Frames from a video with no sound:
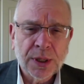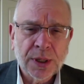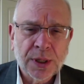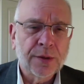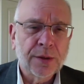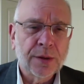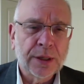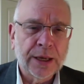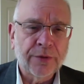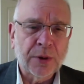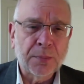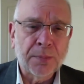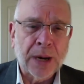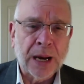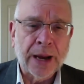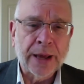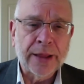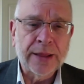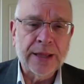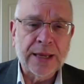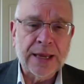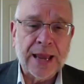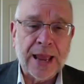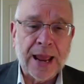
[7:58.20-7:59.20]
given
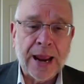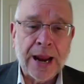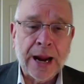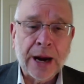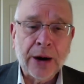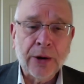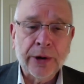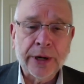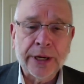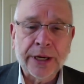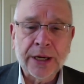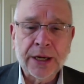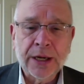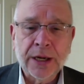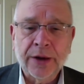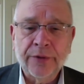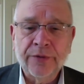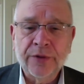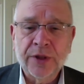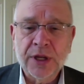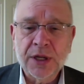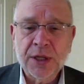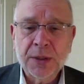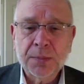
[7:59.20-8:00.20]
by the area
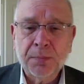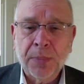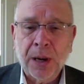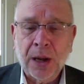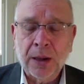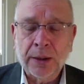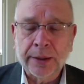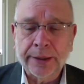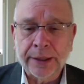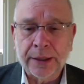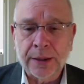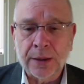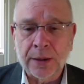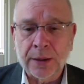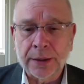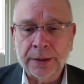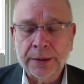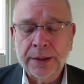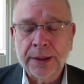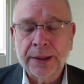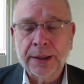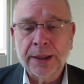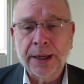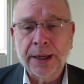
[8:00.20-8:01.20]
of this polygon.